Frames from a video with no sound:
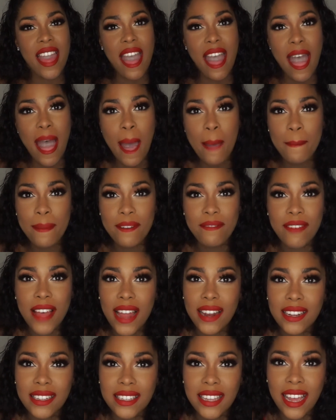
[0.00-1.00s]
happy
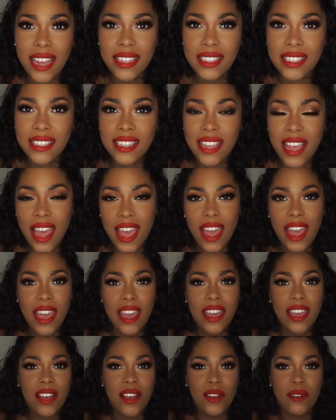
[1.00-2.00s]
Valentine's
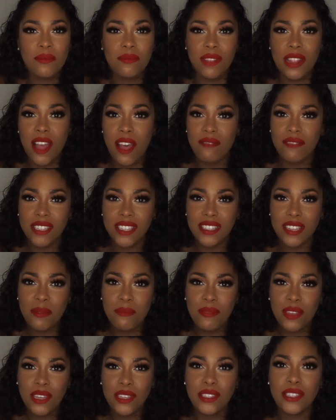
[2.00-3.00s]
Day. Love is
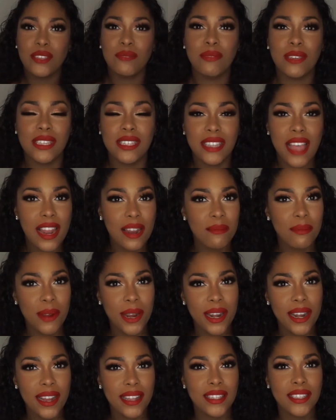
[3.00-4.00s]
something to be
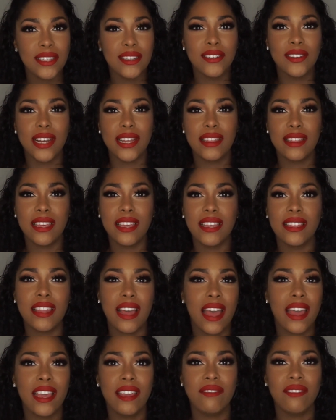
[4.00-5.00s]
celebrated, so I think
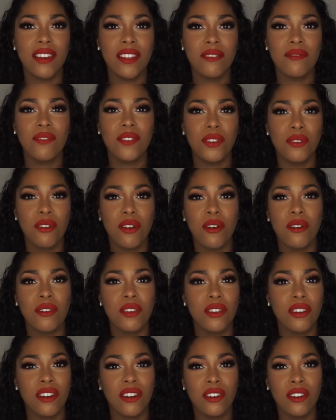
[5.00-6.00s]
that even if you
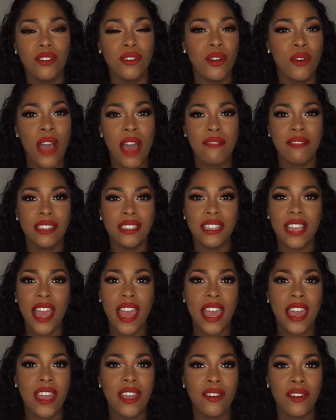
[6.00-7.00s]
don't have a
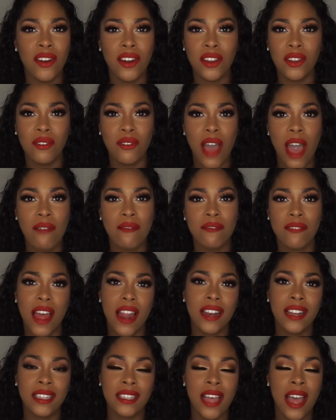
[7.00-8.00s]
day or you don't have a
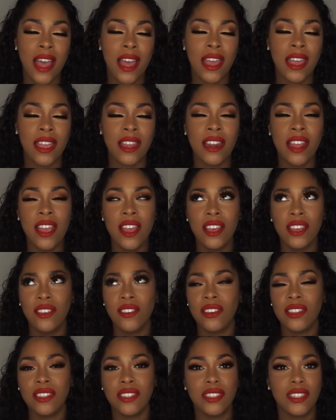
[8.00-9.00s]
Valentine, you
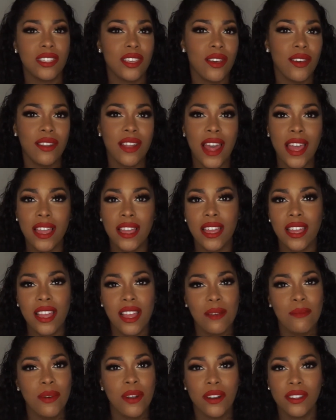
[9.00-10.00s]
can still like
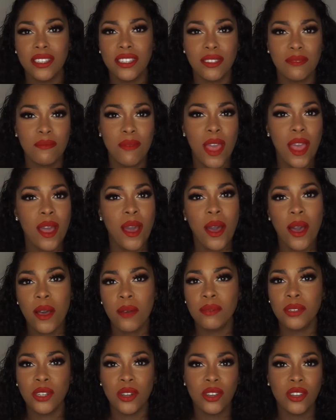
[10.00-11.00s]
put on some
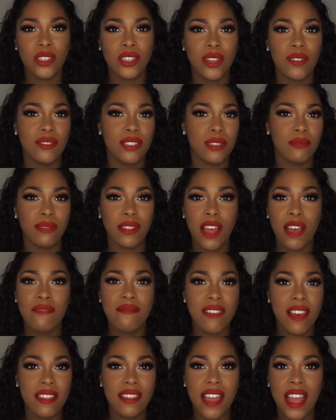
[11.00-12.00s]
makeup, show yourself some love
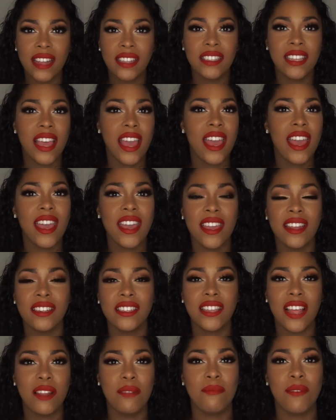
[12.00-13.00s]
on that day, and
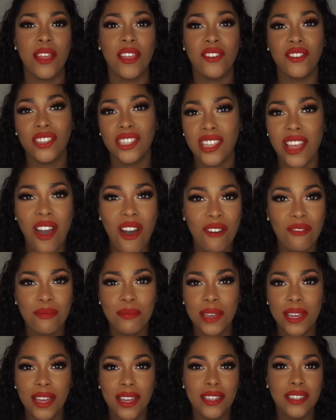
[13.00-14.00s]
celebrate yourself,
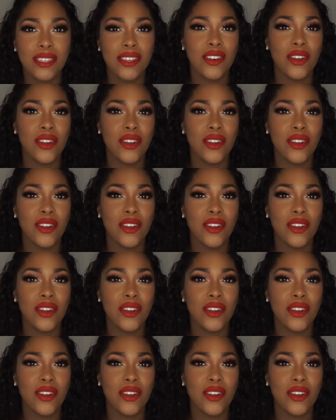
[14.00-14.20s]
because